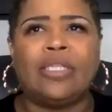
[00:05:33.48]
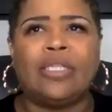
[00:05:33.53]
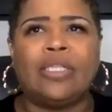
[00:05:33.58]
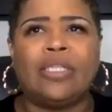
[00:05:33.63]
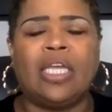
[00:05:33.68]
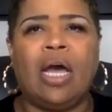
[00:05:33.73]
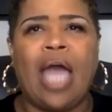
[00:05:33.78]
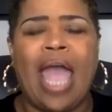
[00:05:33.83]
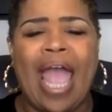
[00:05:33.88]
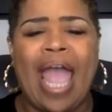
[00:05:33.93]

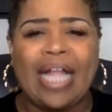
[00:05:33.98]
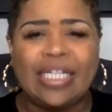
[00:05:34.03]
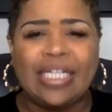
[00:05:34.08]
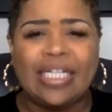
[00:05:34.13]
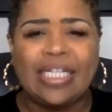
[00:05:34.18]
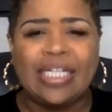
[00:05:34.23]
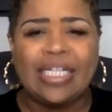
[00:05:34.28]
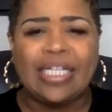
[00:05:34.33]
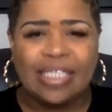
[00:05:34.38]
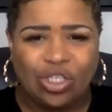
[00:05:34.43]
the
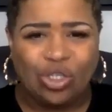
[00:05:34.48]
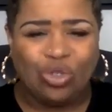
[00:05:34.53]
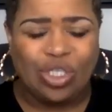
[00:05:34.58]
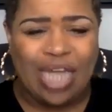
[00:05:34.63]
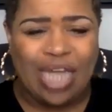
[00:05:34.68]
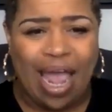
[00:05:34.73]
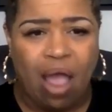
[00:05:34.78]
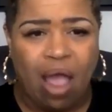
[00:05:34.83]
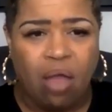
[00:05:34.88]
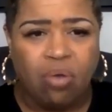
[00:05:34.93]

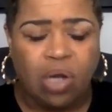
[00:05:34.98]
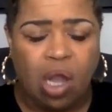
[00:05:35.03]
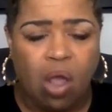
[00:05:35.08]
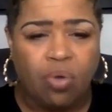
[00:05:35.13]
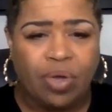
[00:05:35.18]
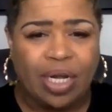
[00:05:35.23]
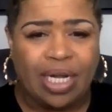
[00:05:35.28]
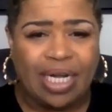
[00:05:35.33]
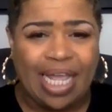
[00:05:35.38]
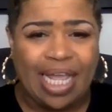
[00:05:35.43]
ancestors
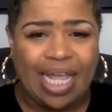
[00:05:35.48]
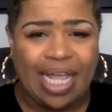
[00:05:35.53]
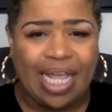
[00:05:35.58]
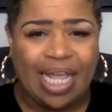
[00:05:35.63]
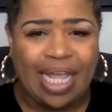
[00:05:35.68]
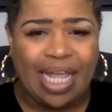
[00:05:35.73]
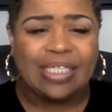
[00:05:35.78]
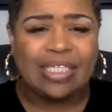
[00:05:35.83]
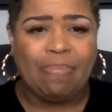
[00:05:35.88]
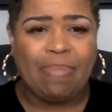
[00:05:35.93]
downloaded
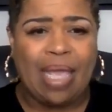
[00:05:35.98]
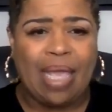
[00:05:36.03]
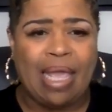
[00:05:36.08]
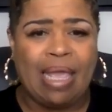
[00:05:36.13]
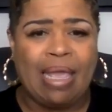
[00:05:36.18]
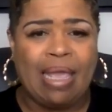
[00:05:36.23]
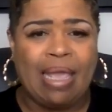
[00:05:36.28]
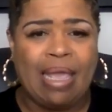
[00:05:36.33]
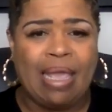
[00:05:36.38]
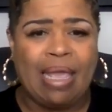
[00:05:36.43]
into
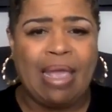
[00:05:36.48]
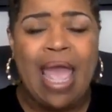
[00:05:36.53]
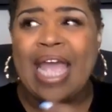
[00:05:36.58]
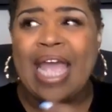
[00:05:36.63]
me